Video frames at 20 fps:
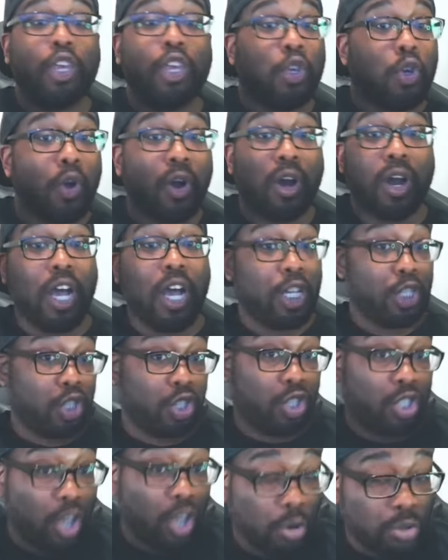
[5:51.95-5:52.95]
Your
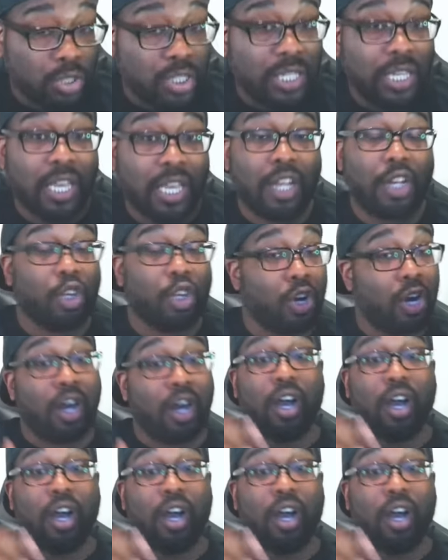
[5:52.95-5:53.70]
associate, your